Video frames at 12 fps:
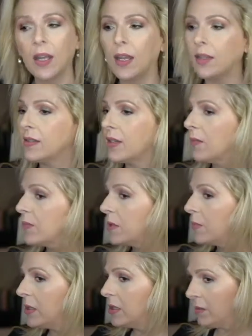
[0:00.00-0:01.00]
It seems to
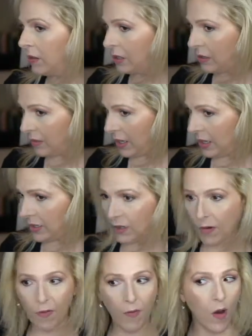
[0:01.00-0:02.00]
be doing okay
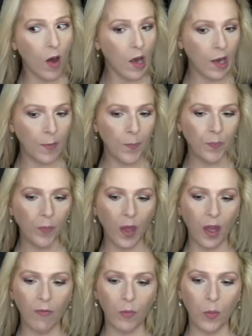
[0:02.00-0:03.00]
so far.
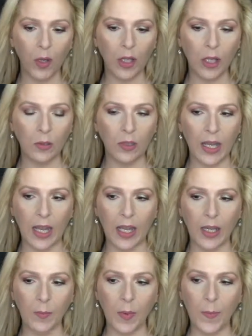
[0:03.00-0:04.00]
I've really only
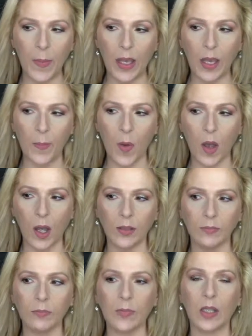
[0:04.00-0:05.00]
had my makeup
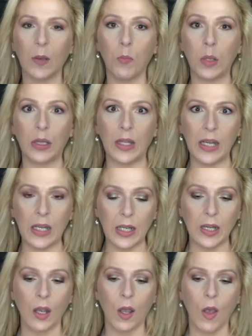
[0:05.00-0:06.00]
on
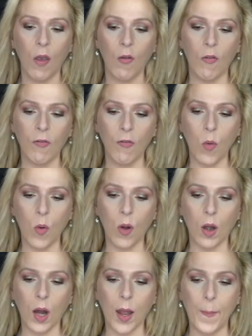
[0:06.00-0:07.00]
completed
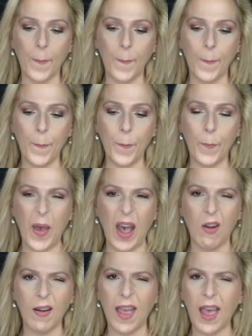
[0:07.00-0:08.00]
for
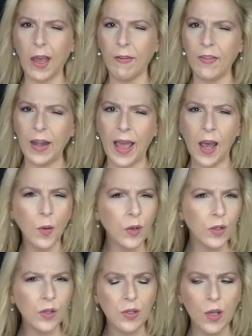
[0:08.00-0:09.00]
about a half an
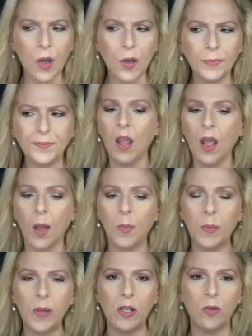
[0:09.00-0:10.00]
hour or so. I'm going
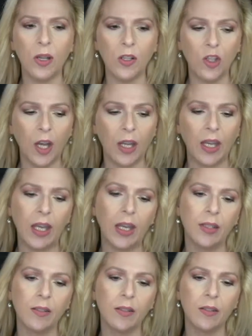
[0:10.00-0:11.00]
to be doing
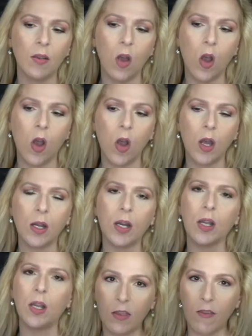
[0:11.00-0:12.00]
check-ins on
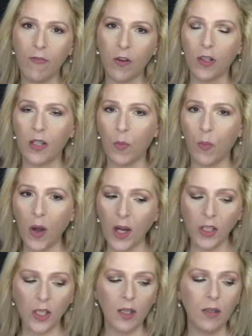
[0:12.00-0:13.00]
the first
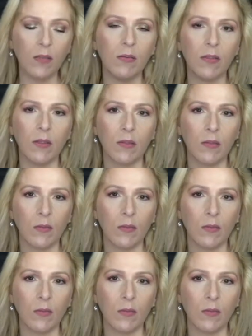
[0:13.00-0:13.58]
impressions